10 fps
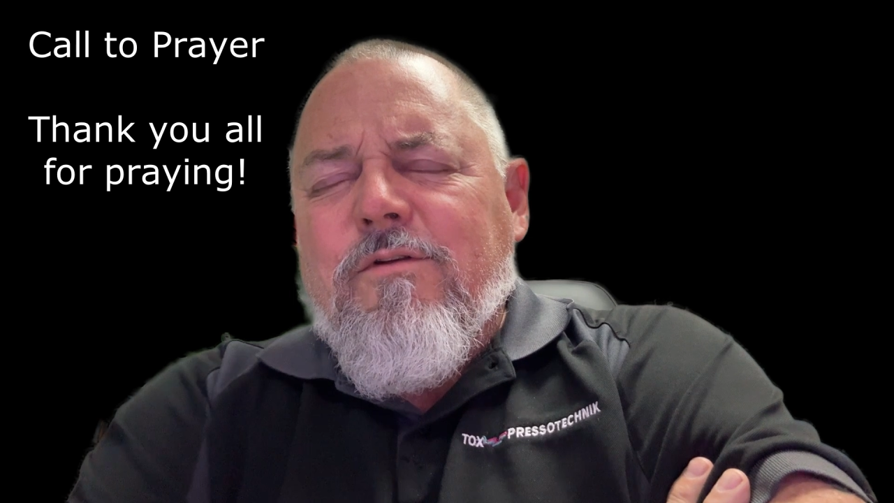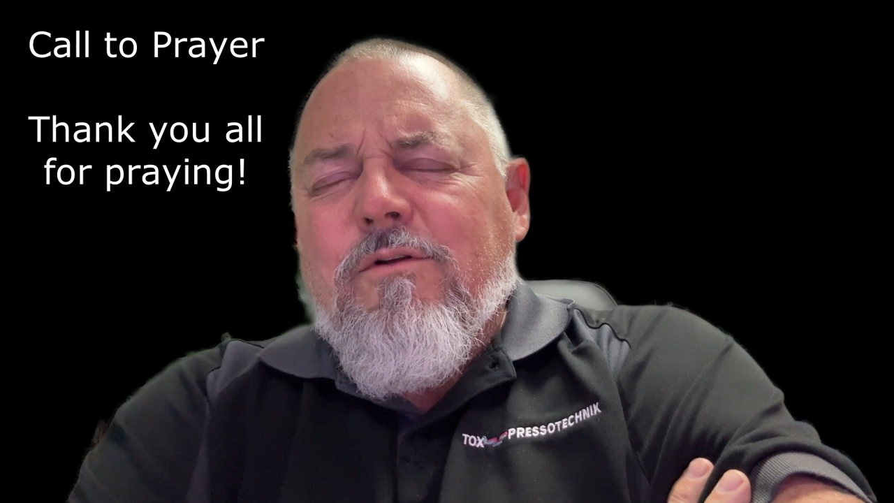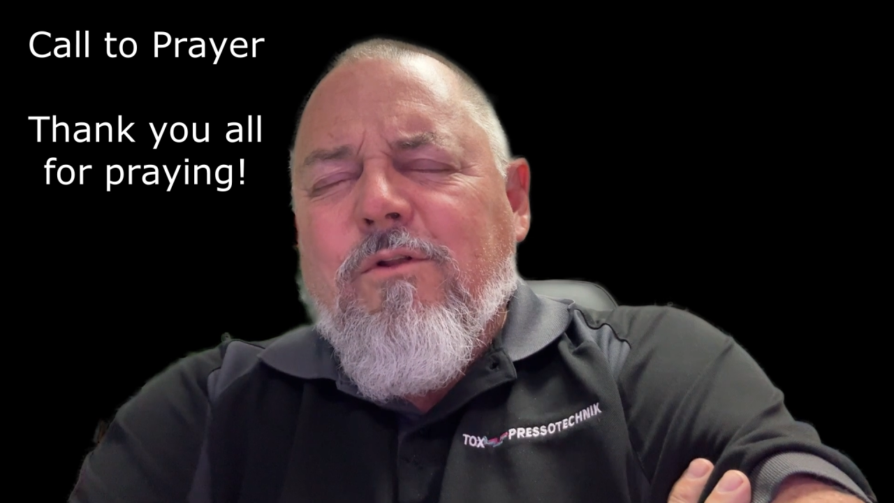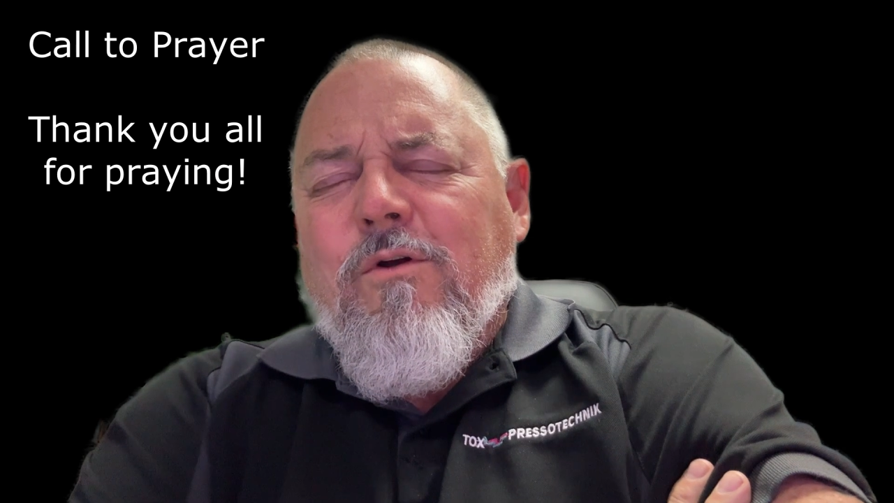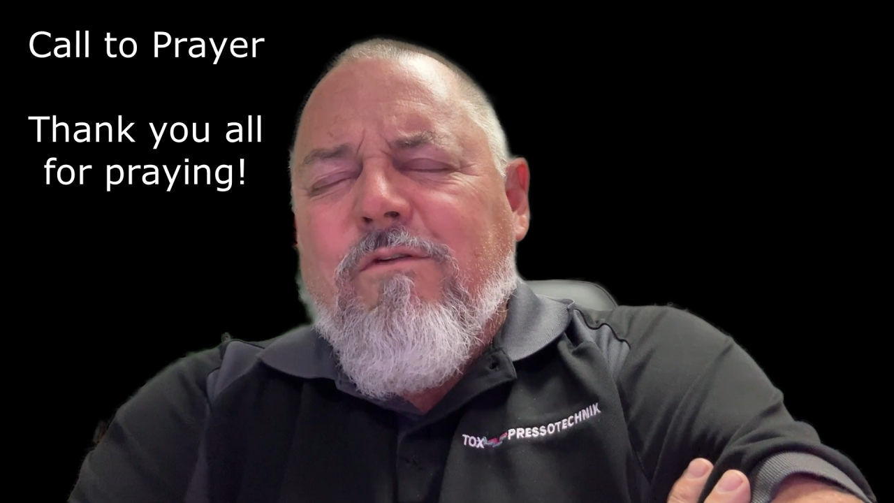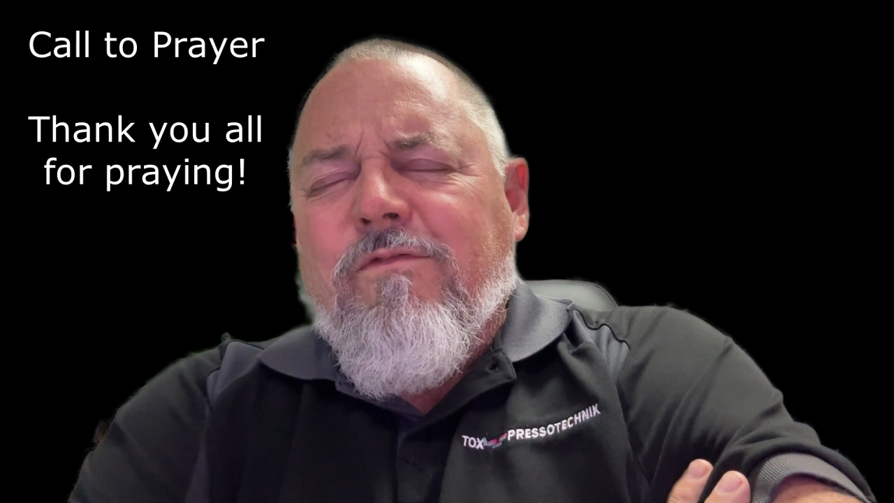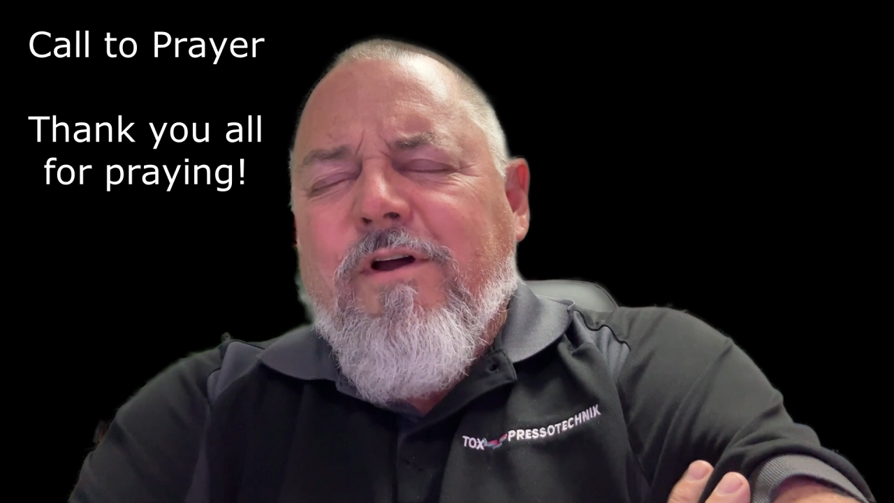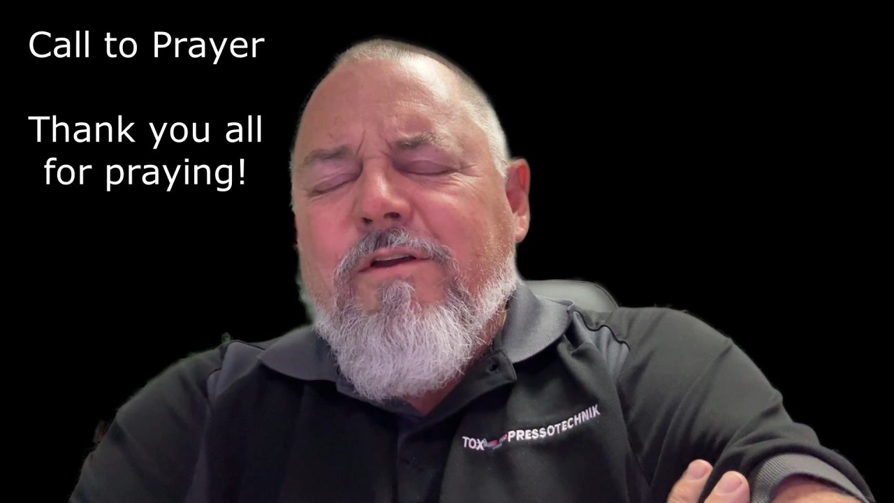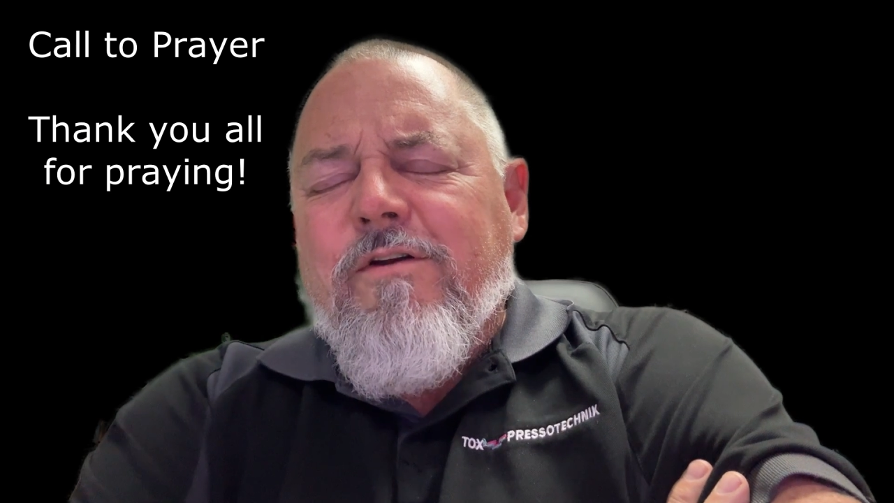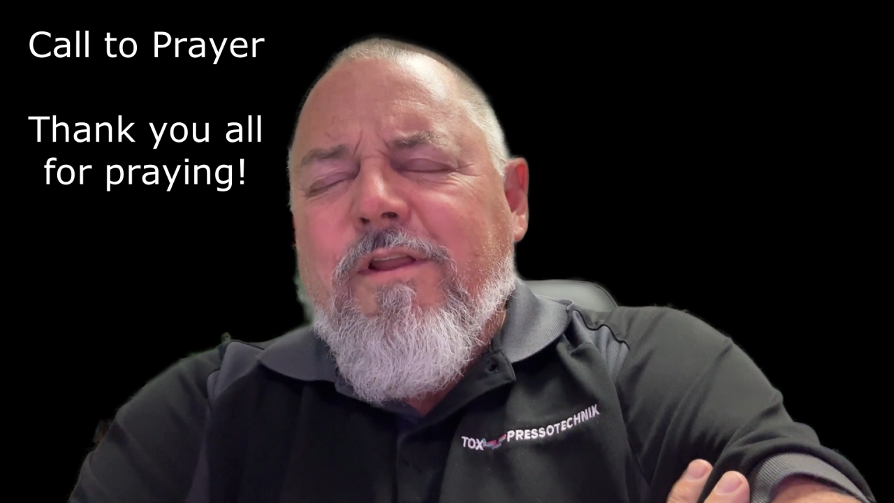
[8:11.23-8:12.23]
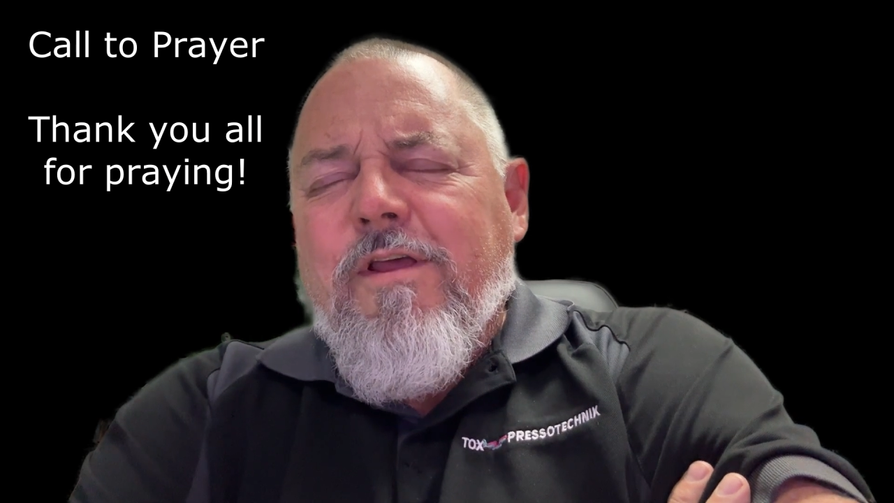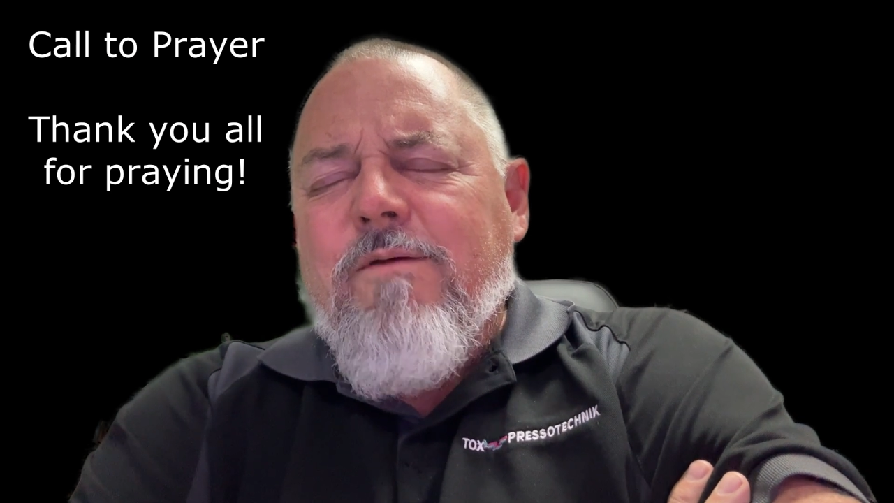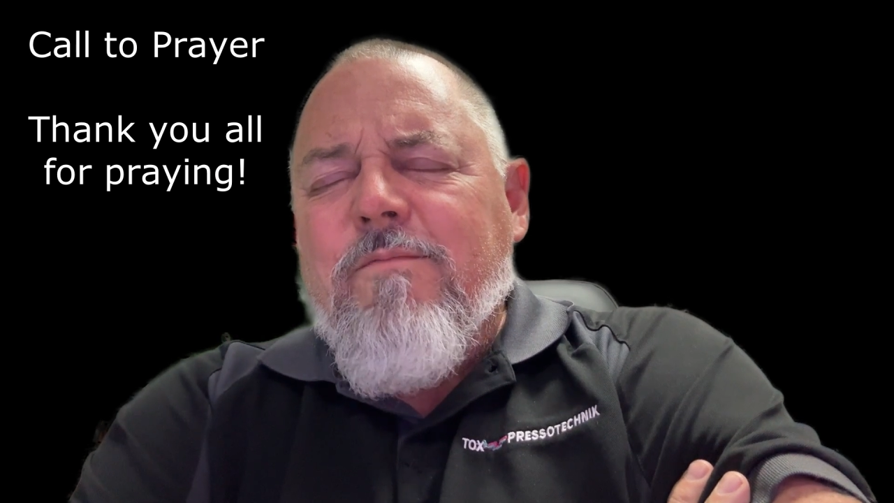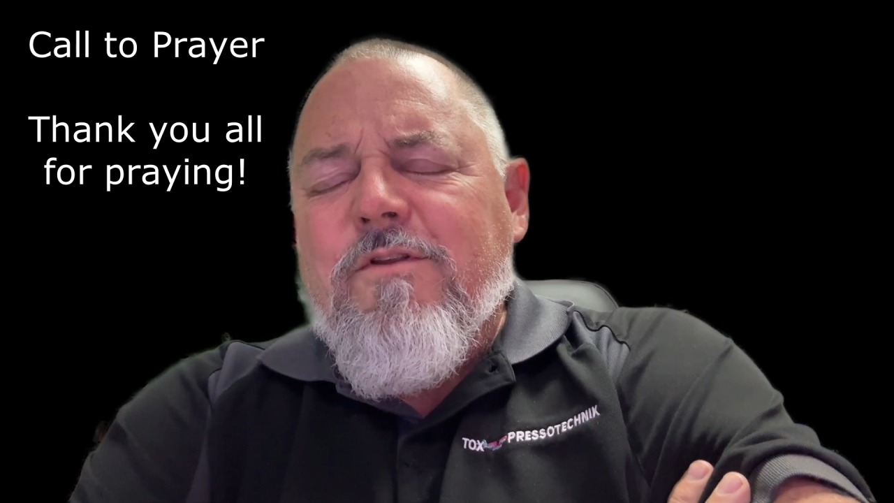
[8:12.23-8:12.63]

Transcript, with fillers: to glorify your name.